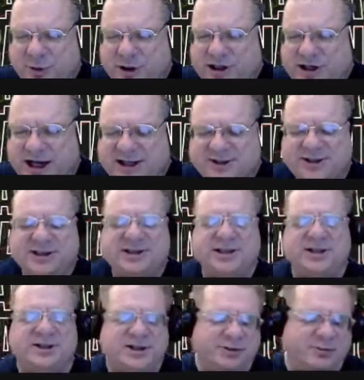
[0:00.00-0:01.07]
nicely since
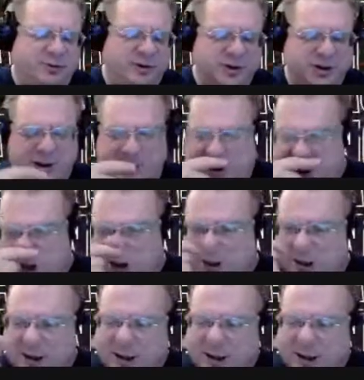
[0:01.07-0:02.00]
the first of the year.